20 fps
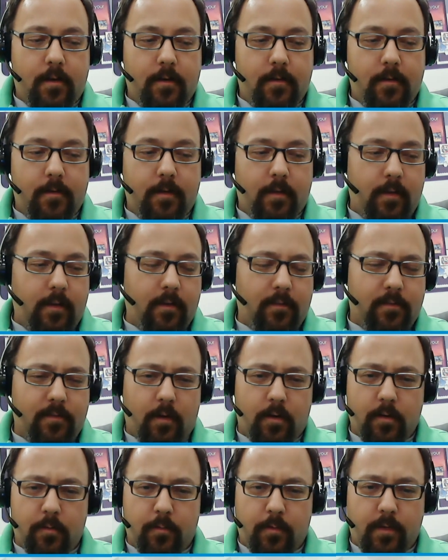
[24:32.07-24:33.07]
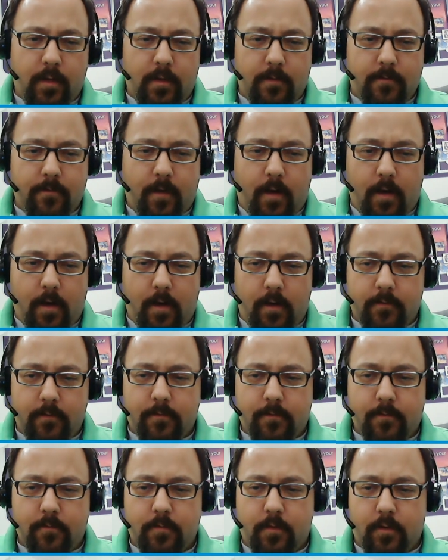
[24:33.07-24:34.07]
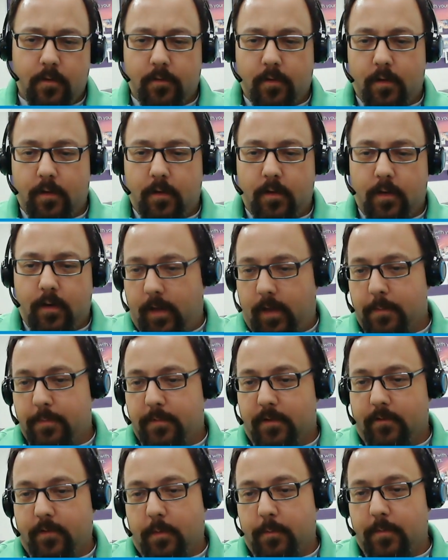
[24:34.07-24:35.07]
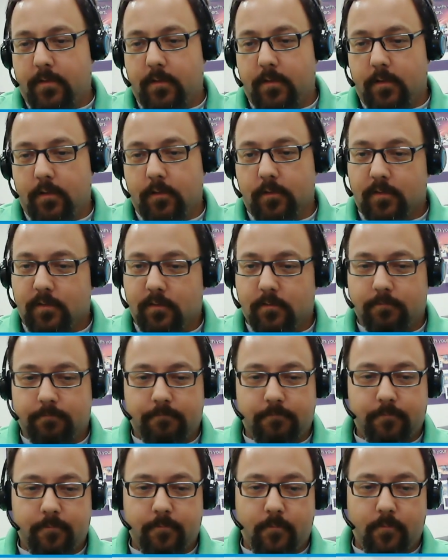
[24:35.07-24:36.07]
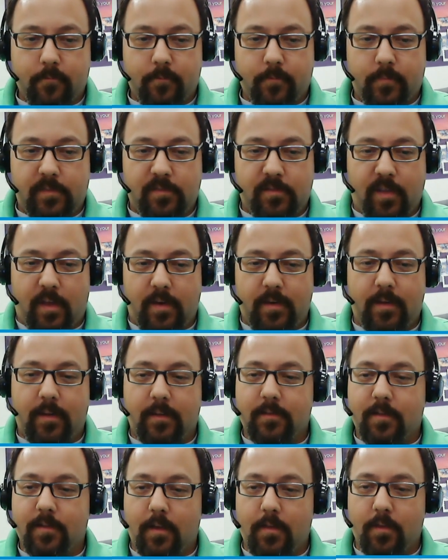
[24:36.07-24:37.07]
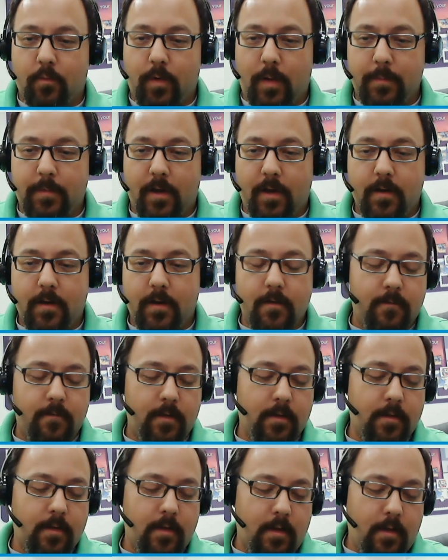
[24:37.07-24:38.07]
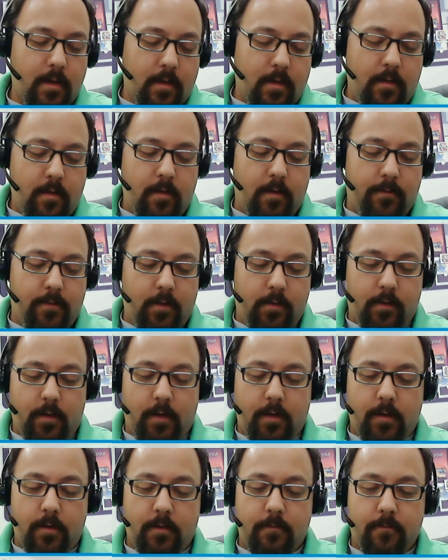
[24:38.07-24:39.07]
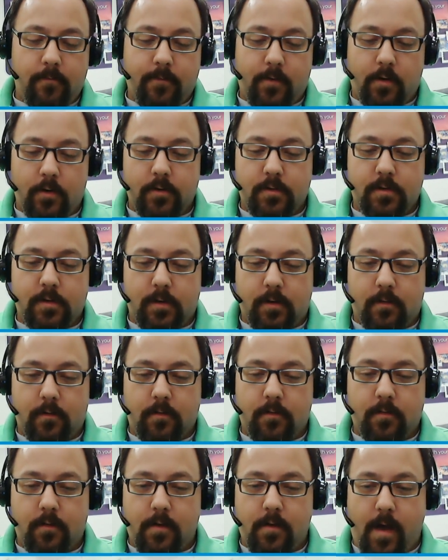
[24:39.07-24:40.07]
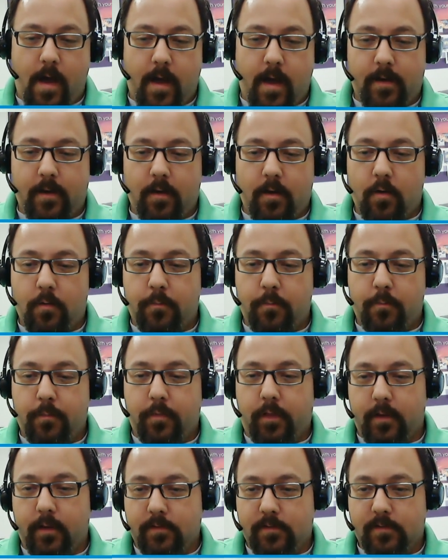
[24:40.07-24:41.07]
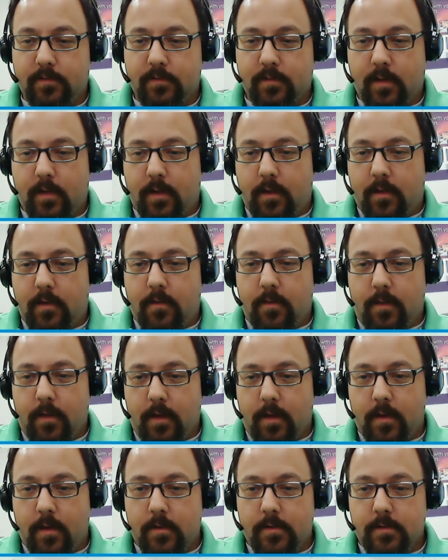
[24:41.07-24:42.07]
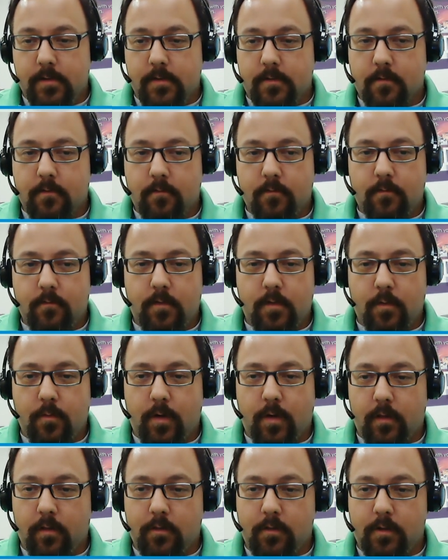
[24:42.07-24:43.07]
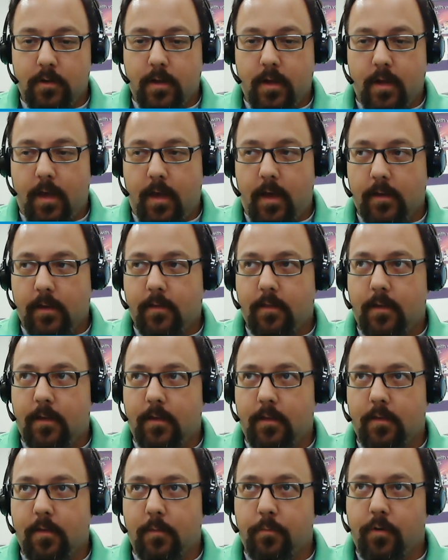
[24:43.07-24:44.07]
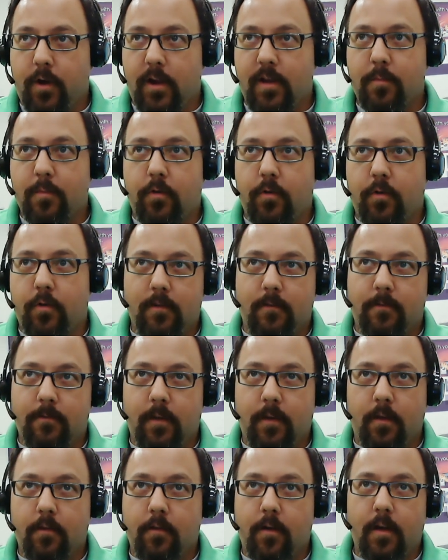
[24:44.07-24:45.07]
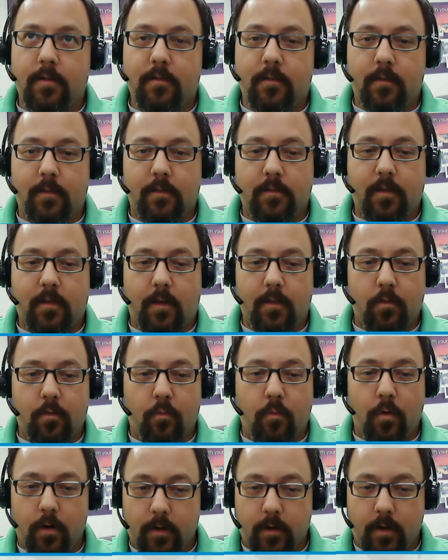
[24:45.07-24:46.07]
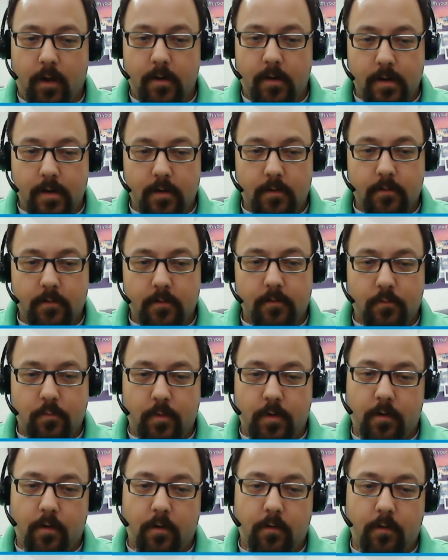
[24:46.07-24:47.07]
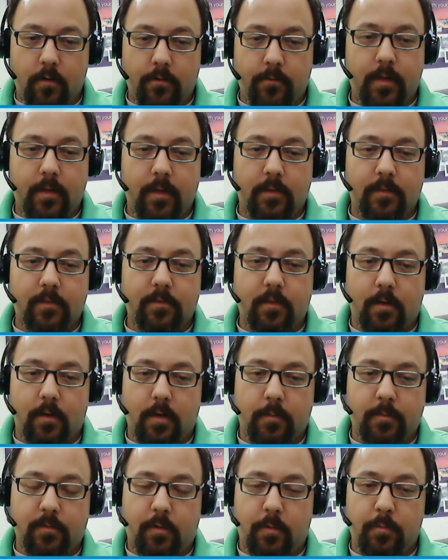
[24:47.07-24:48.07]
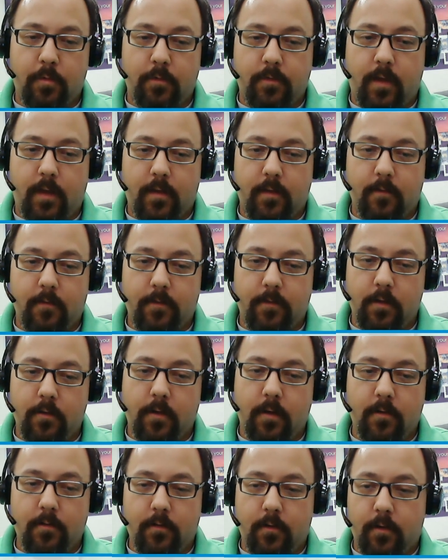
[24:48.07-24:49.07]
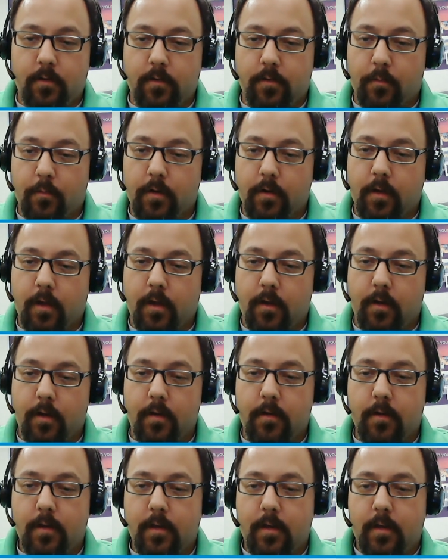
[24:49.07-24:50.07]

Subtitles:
I think it started with 8.5, there's an adaptive images setting inside the web.config. If you're in version 9.0 plus, then you want to look at the breakpoint configuration inside the work area where all of that gets set up. So we moved that configuration into the work area.